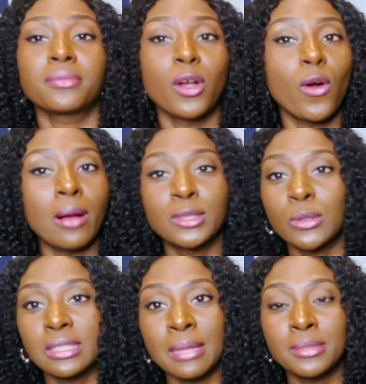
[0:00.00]
oh, I'm so
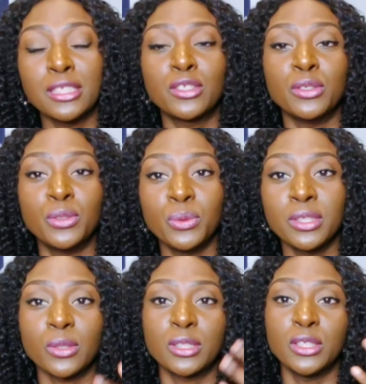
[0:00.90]
tempted to do
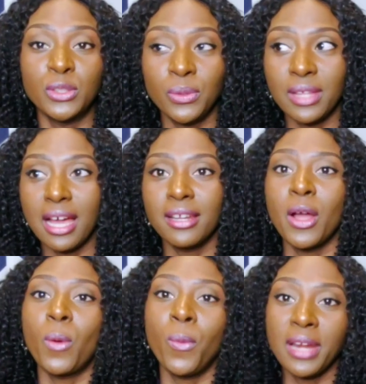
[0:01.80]
this or to do that,
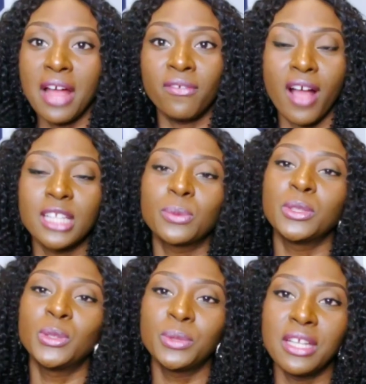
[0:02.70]
what advice would
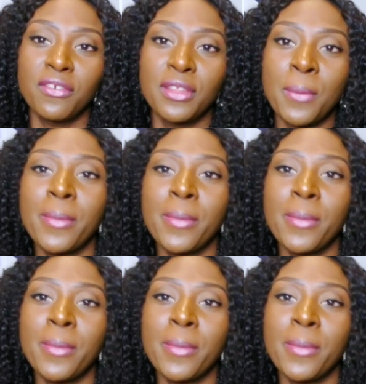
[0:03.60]
you give them?